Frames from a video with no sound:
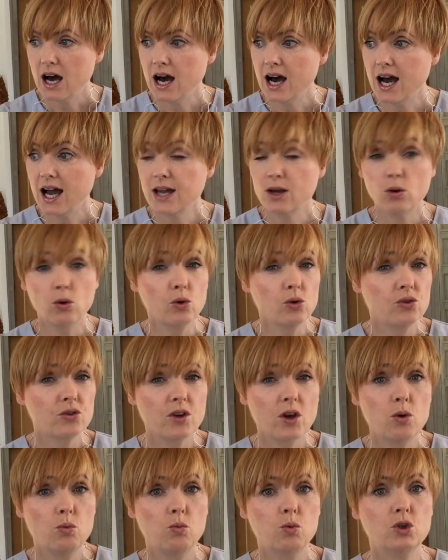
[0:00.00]
I
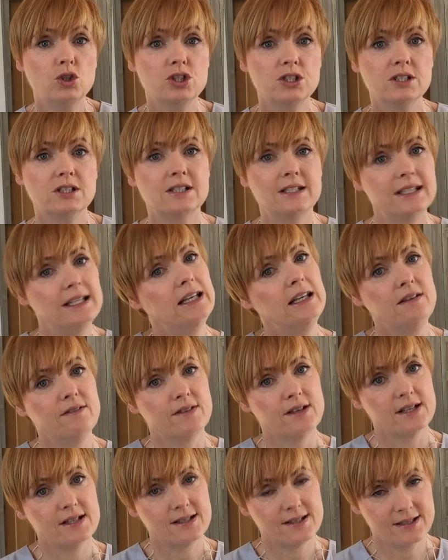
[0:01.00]
also wouldn't
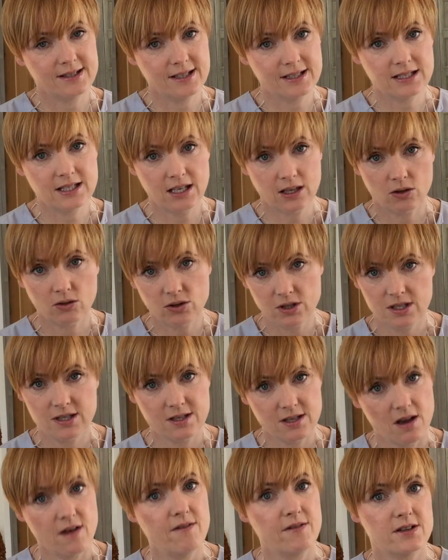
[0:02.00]
leave it sitting on the
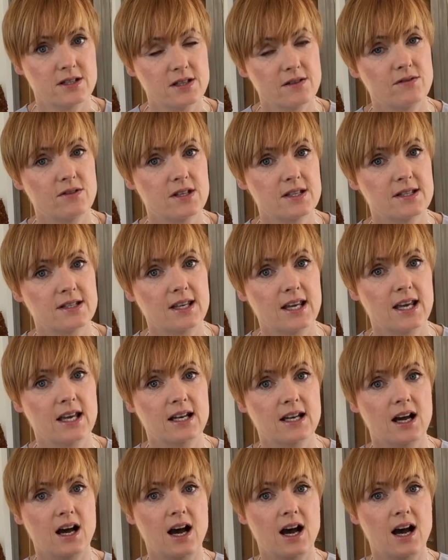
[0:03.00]
surface of the skin.